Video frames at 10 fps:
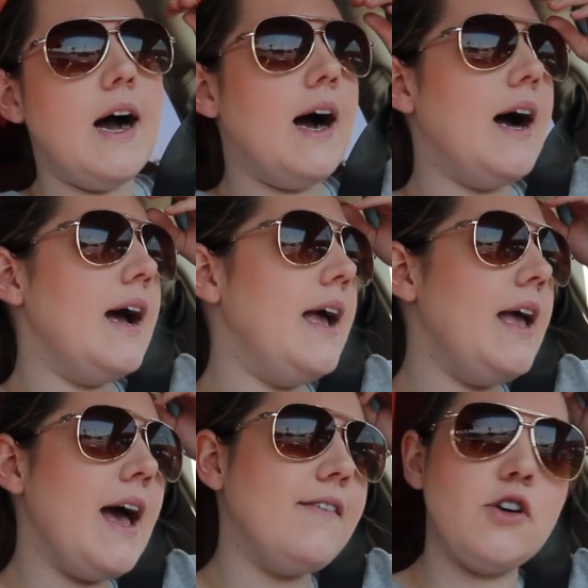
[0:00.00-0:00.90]

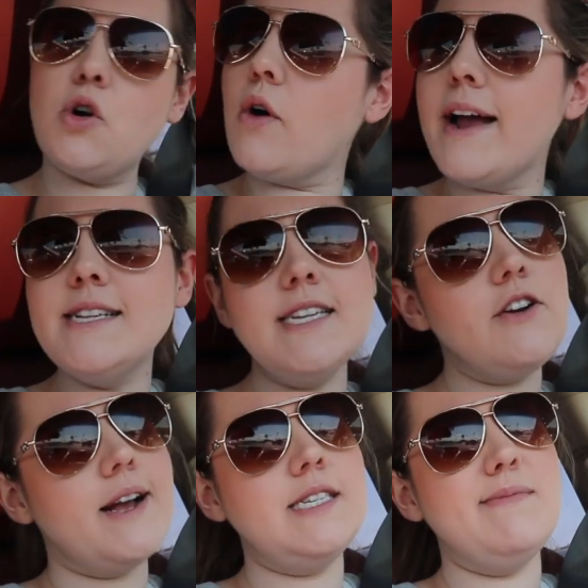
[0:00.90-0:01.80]
I have a crazy,
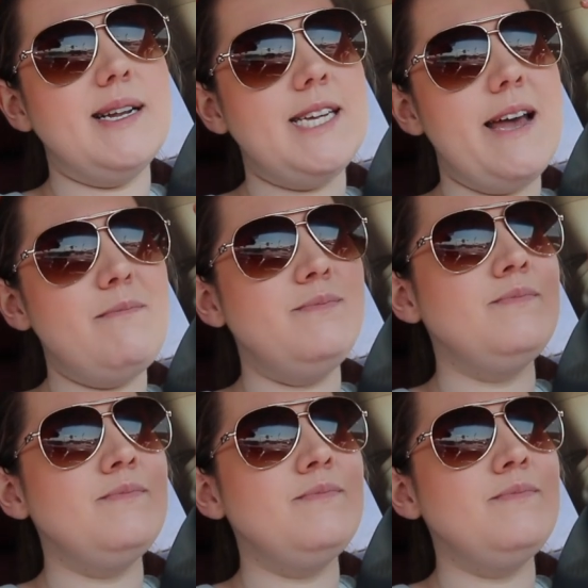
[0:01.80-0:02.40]
crazy Monday.